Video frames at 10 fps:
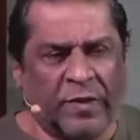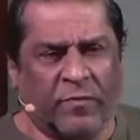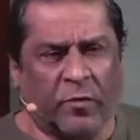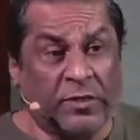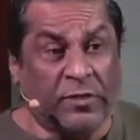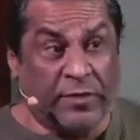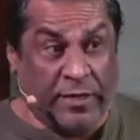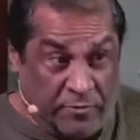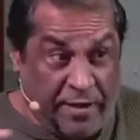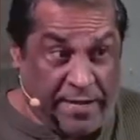43,
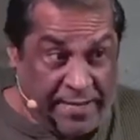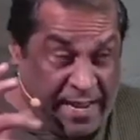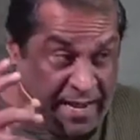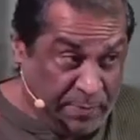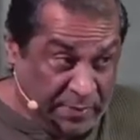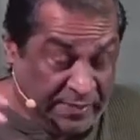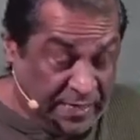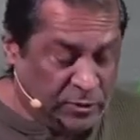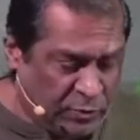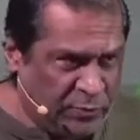really help us
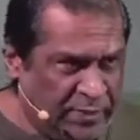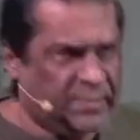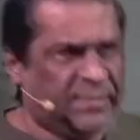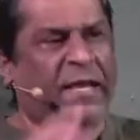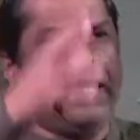think through this.